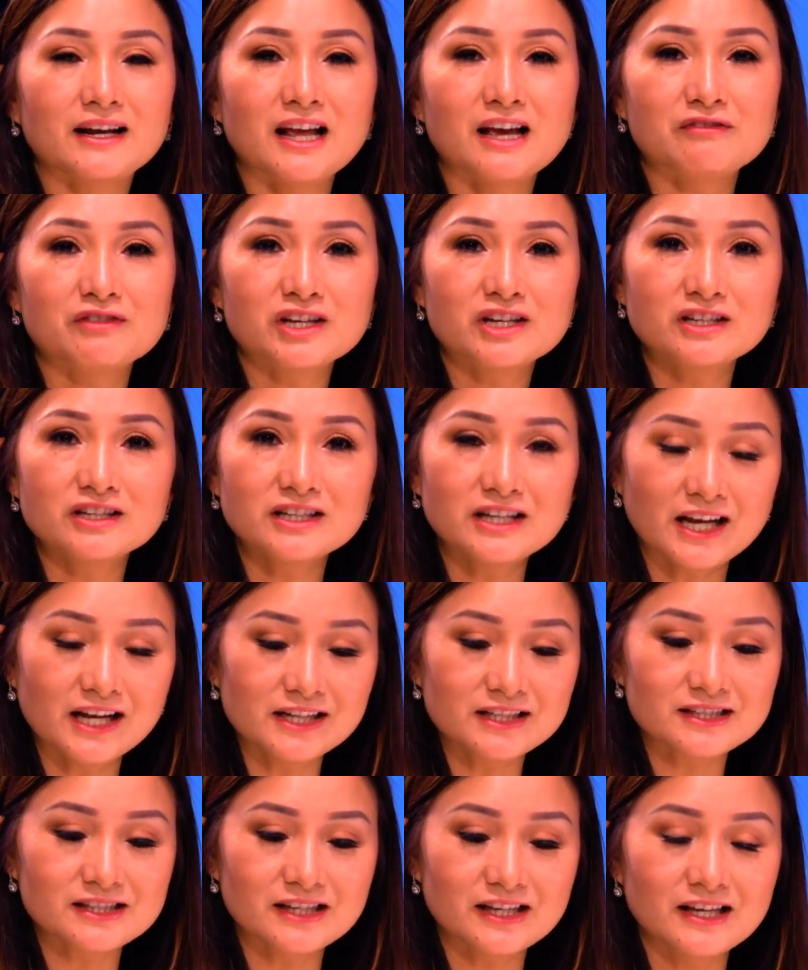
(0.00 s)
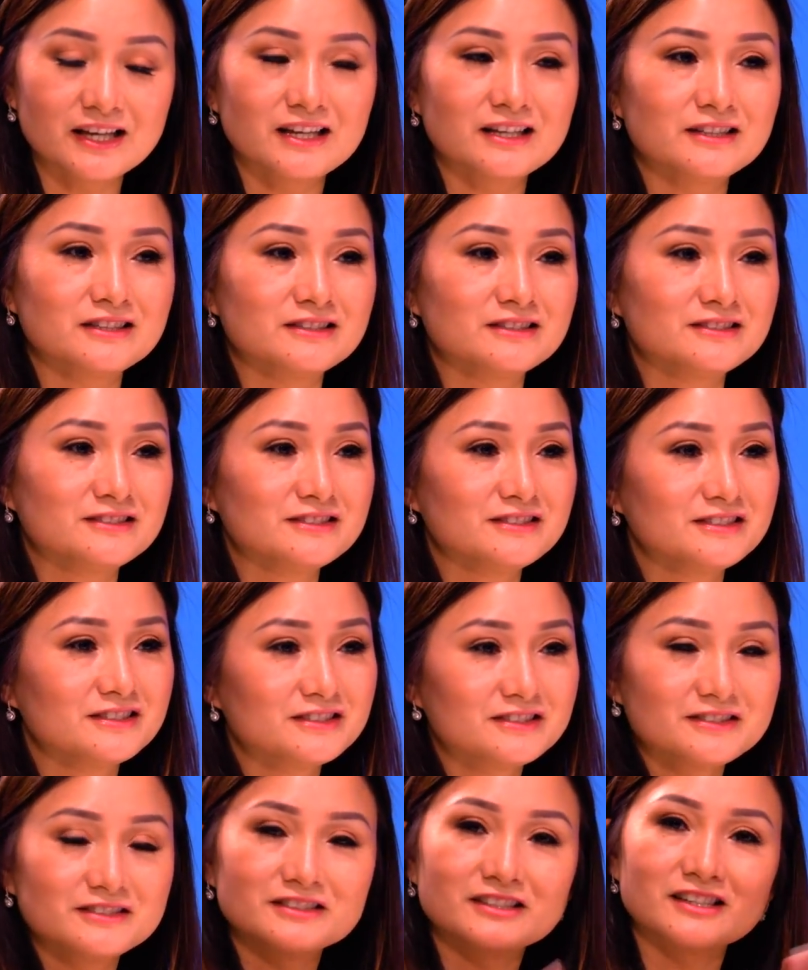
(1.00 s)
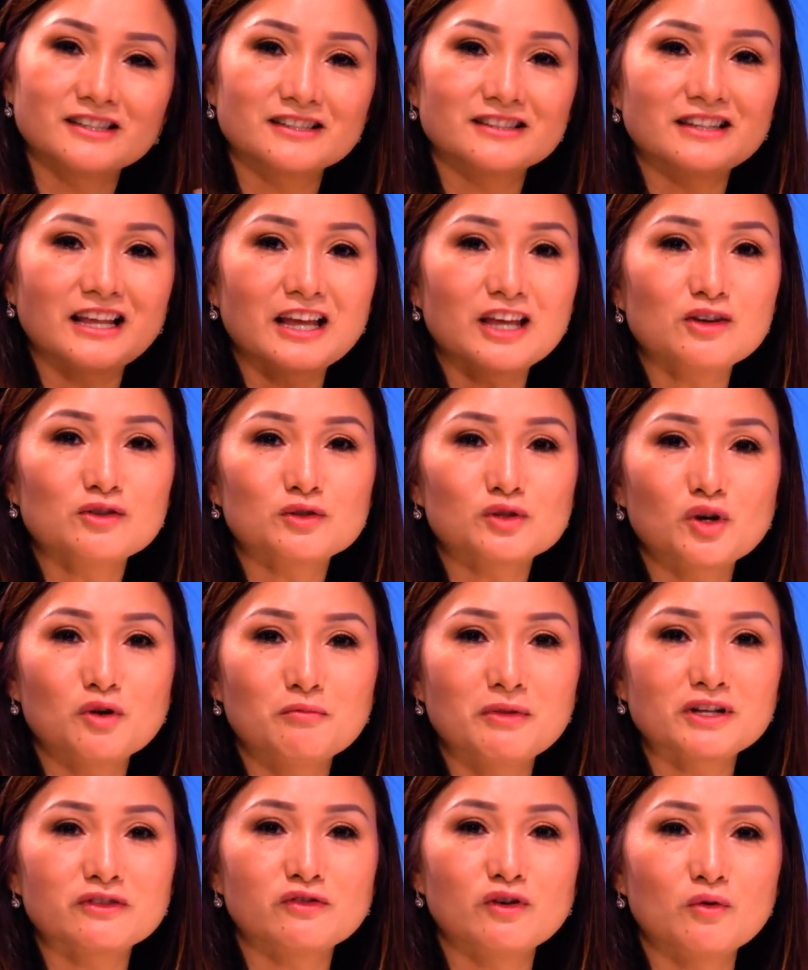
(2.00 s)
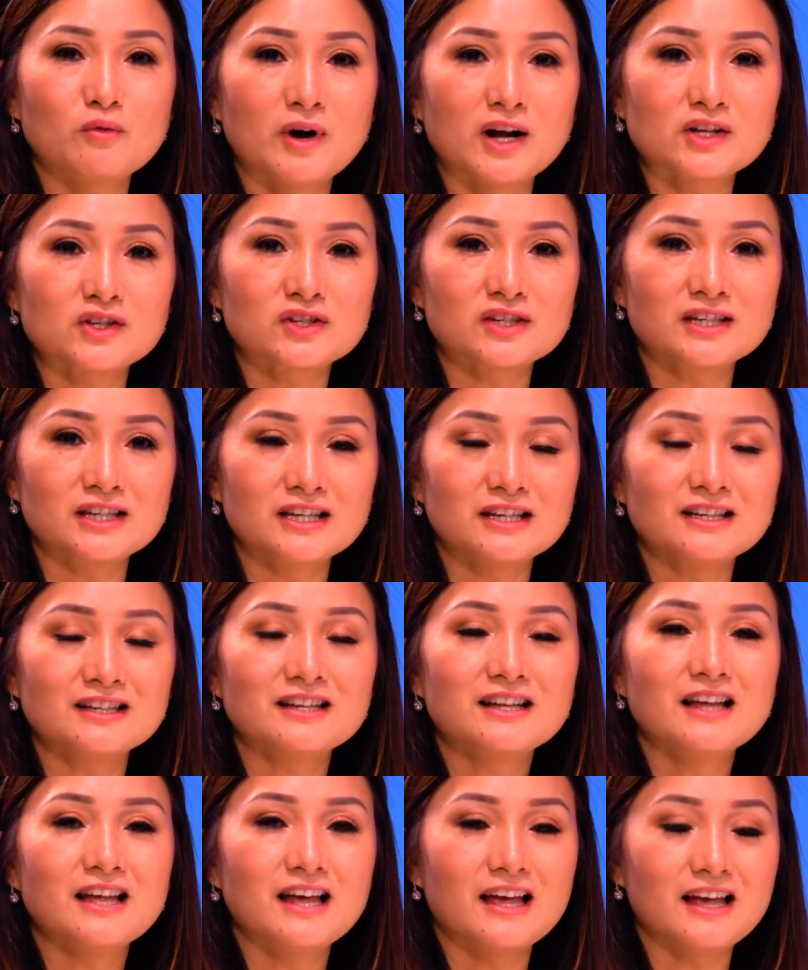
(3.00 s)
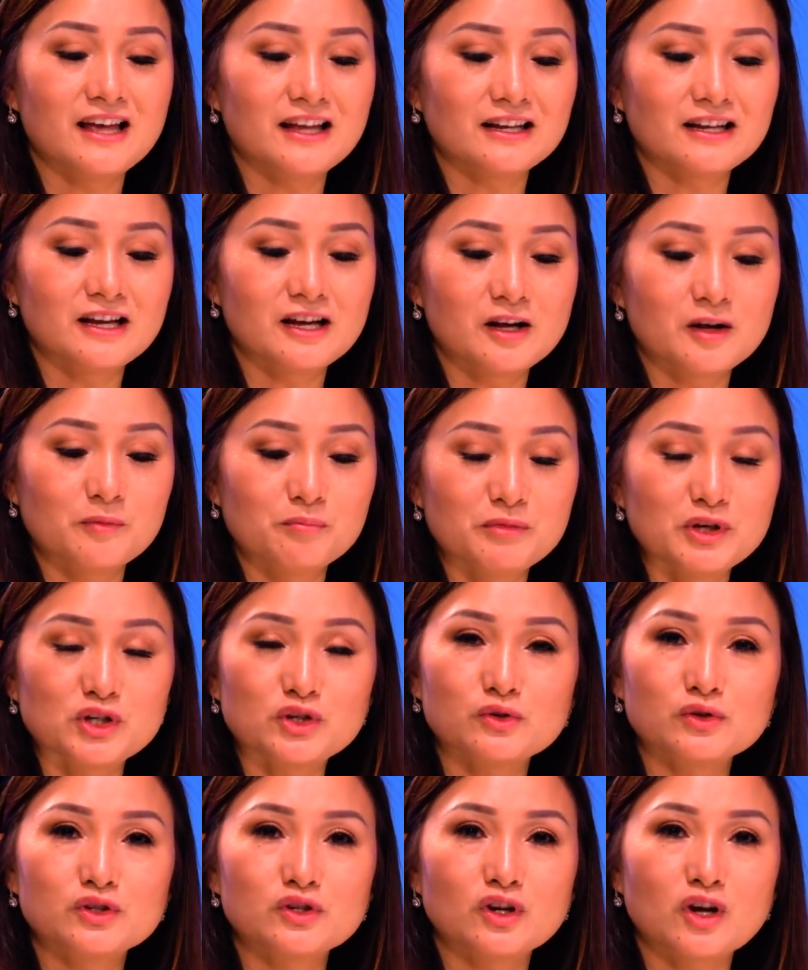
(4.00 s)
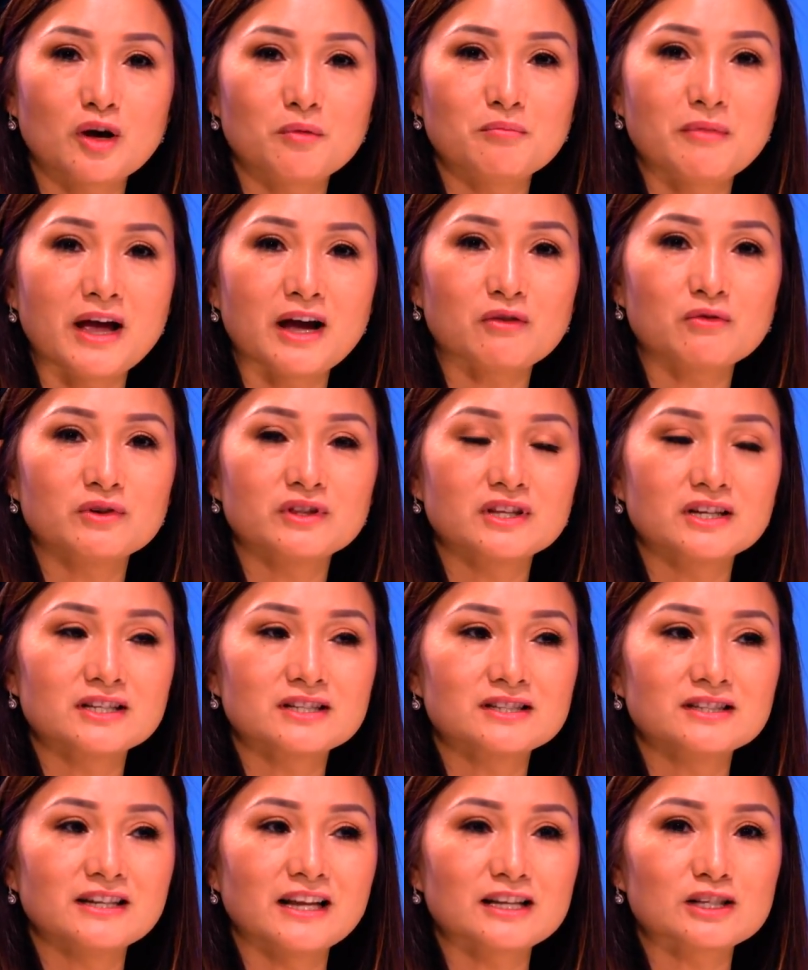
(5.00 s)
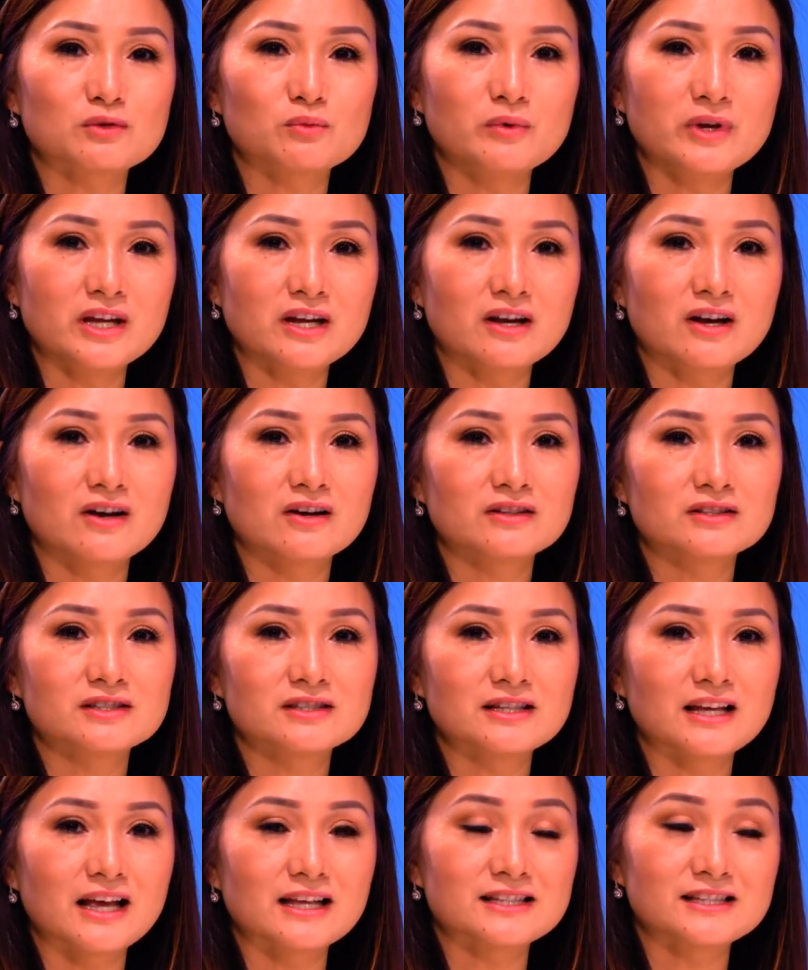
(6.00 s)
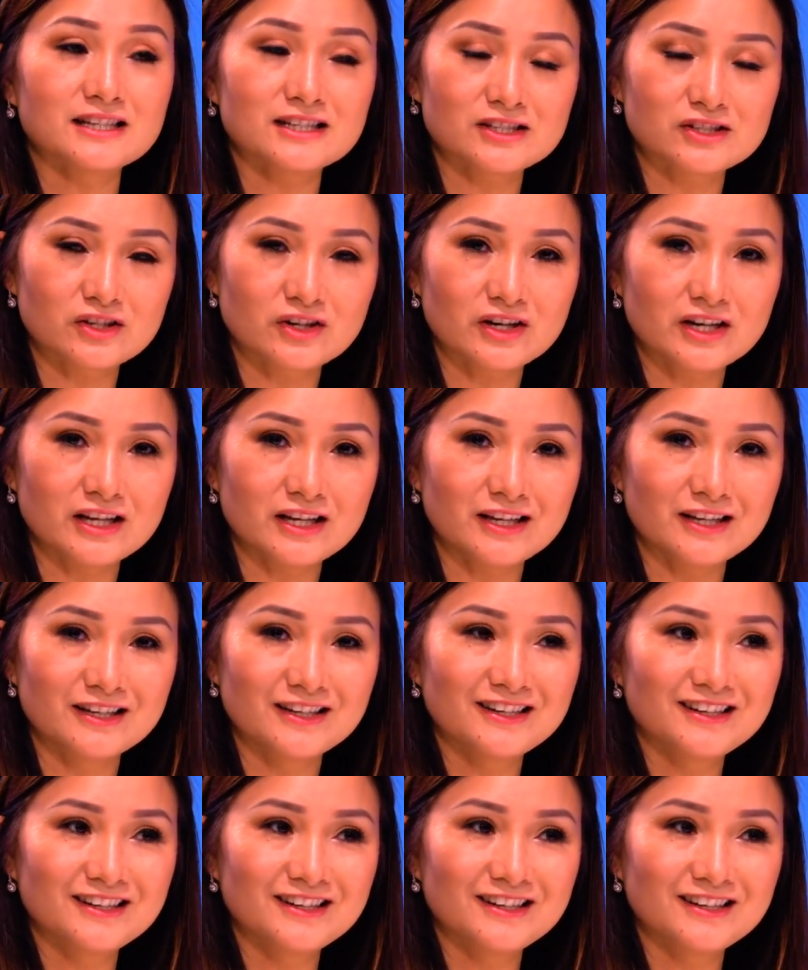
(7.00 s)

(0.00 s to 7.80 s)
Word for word: Have a good night and thank you so much for watching. And um, be sure to come back with us next week on at six thirty.